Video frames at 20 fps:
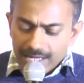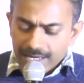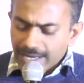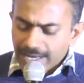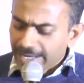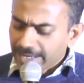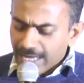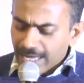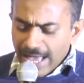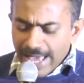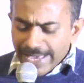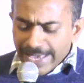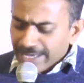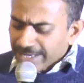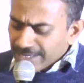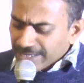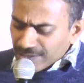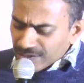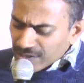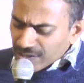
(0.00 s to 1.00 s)
Like, I
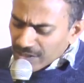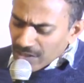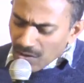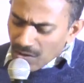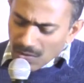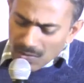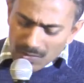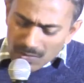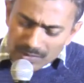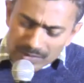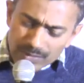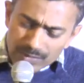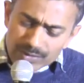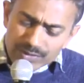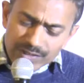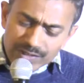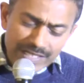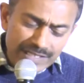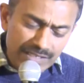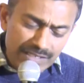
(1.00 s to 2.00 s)
can say all
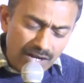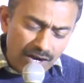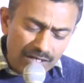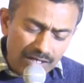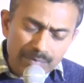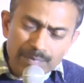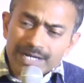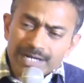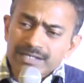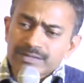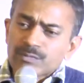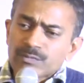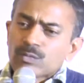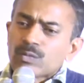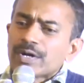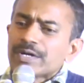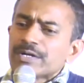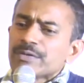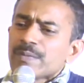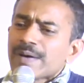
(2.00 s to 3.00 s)
those things, Lord, but
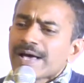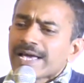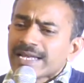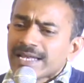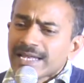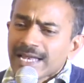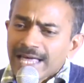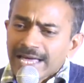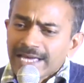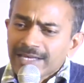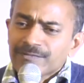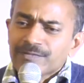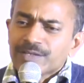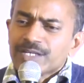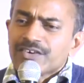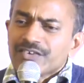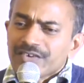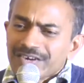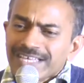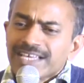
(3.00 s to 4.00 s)
what do my life
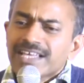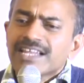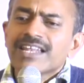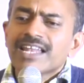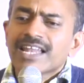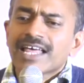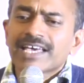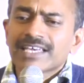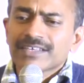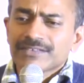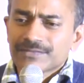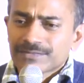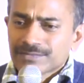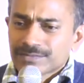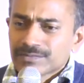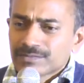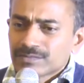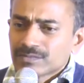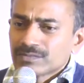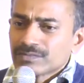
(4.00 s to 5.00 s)
in real
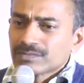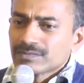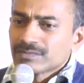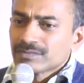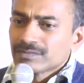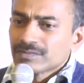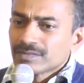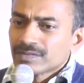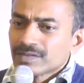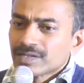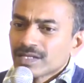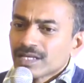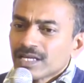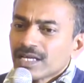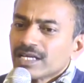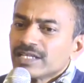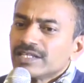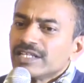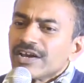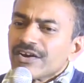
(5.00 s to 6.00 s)
life?
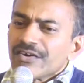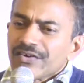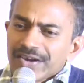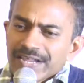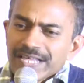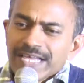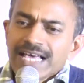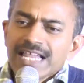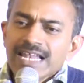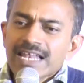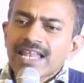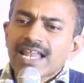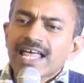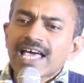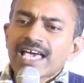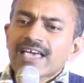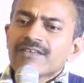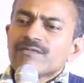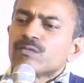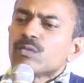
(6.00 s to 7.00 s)
The real
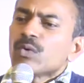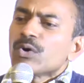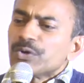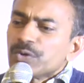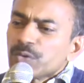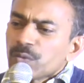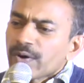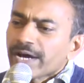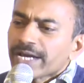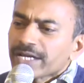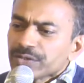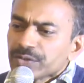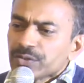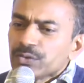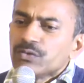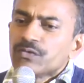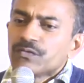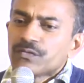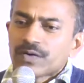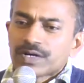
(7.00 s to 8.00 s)
life, what do I
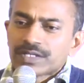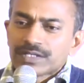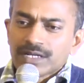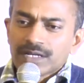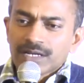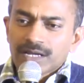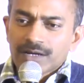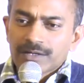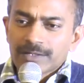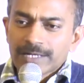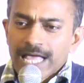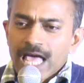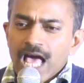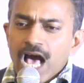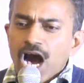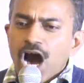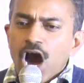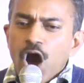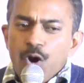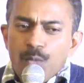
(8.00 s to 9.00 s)
do for the Lord?
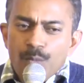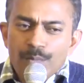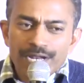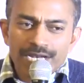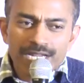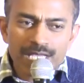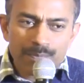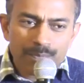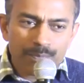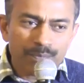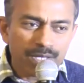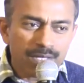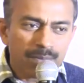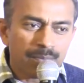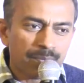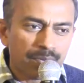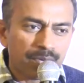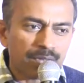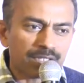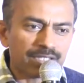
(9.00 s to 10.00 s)
How many
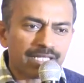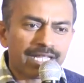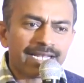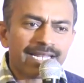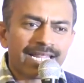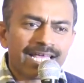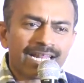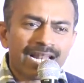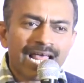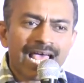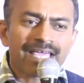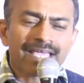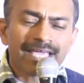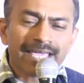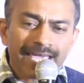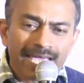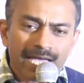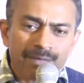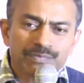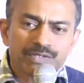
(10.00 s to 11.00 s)
people that are I
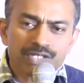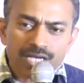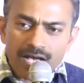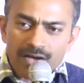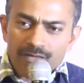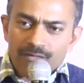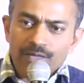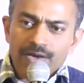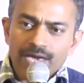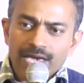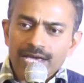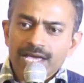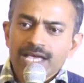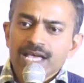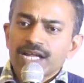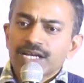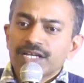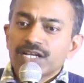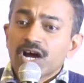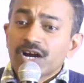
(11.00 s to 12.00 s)
kept away,
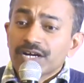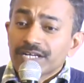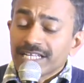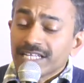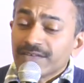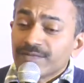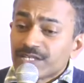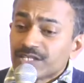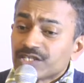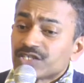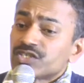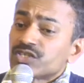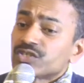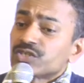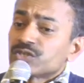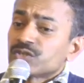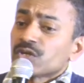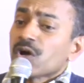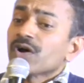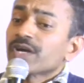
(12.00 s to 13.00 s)
not even
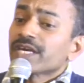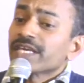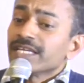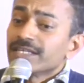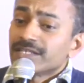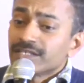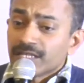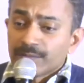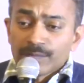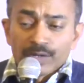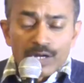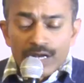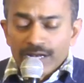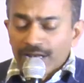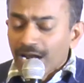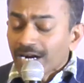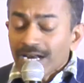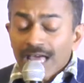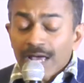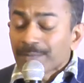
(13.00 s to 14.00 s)
talking to them?
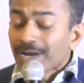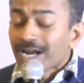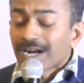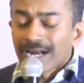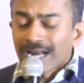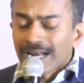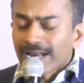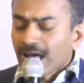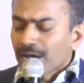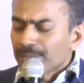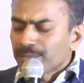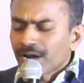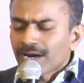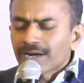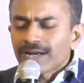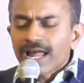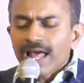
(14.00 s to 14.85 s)
I'm